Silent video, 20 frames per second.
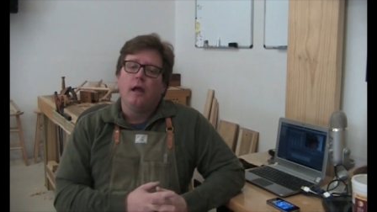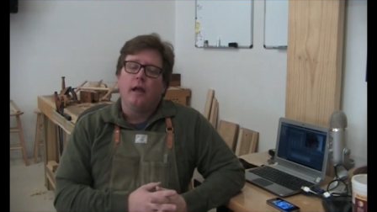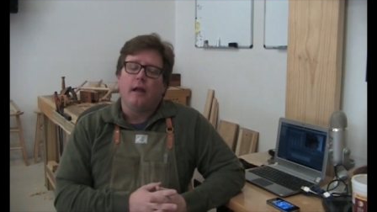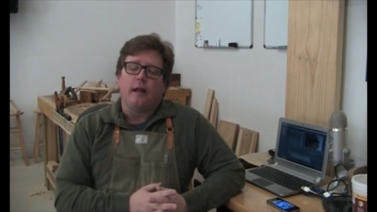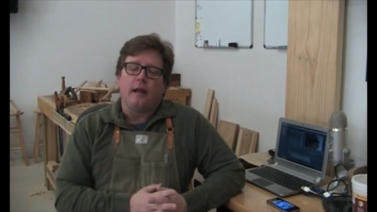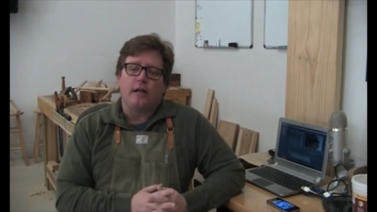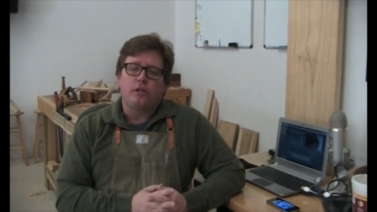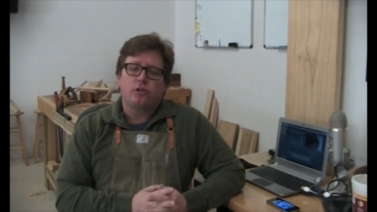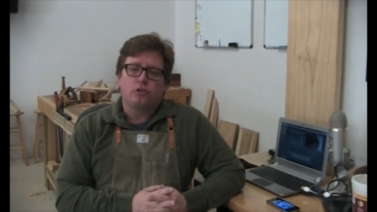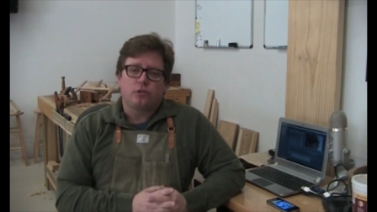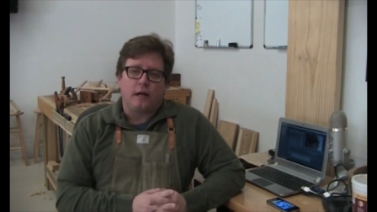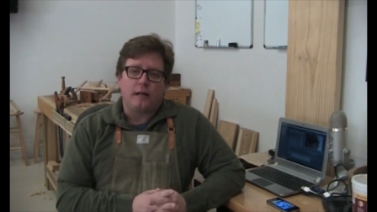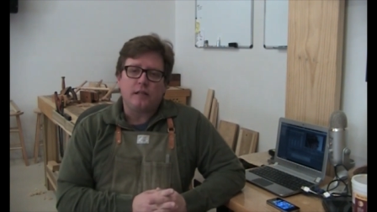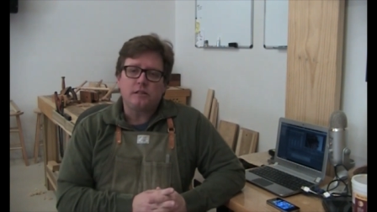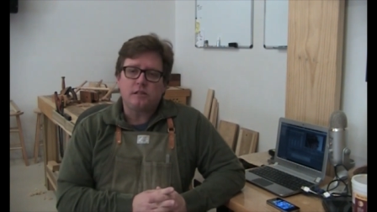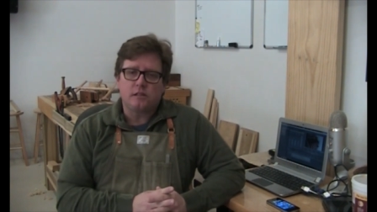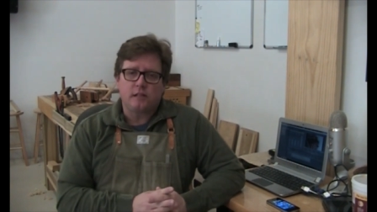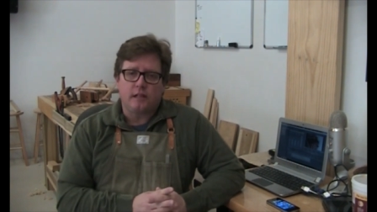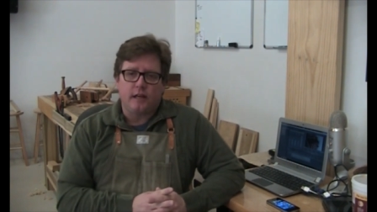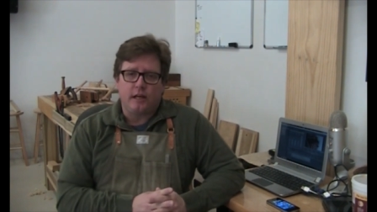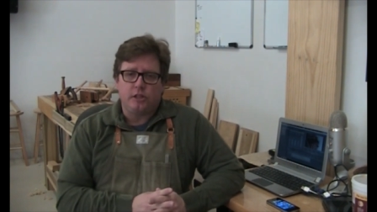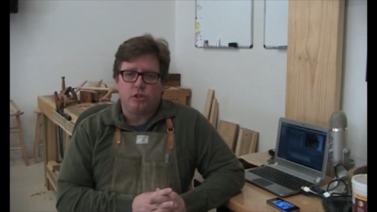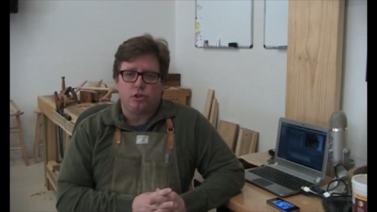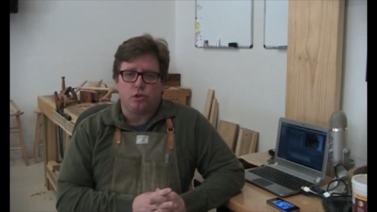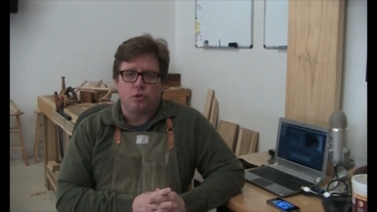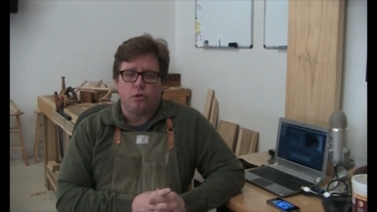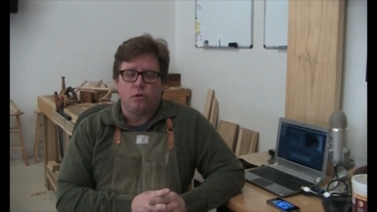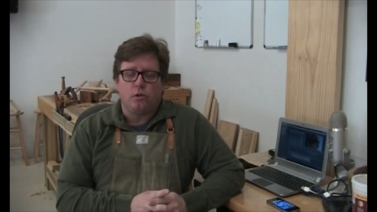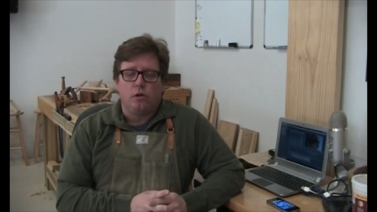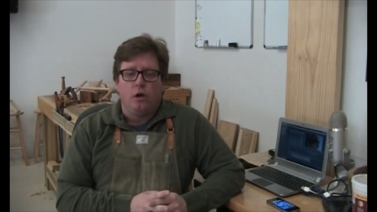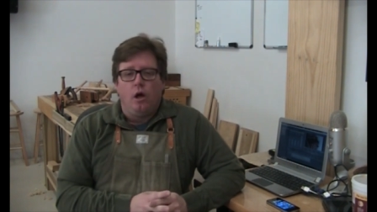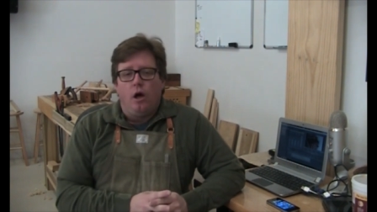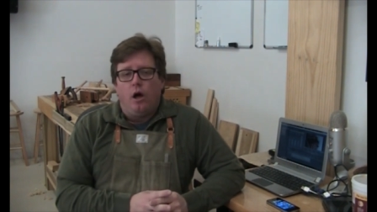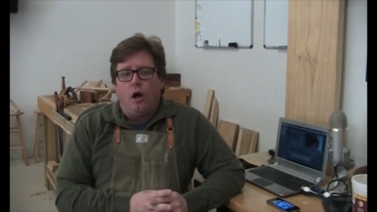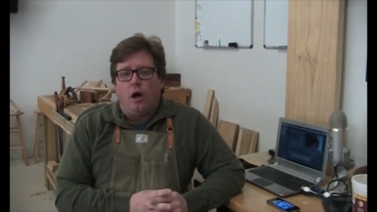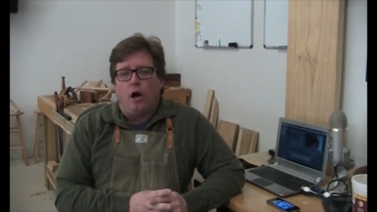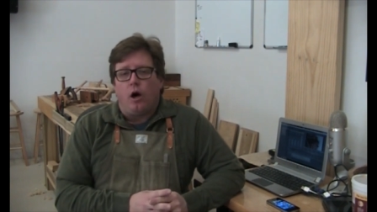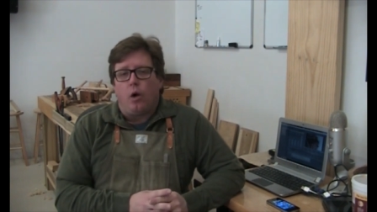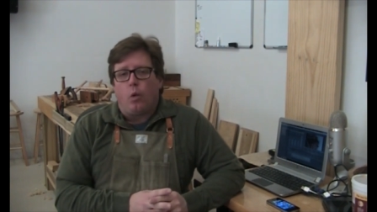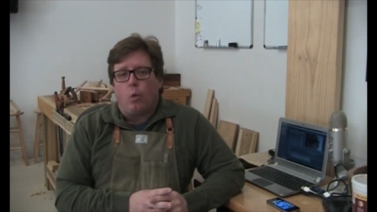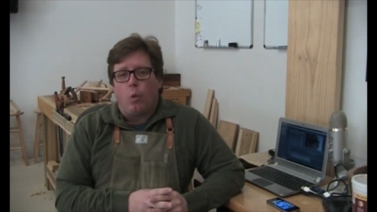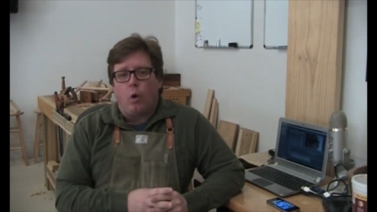And I try to schedule uh,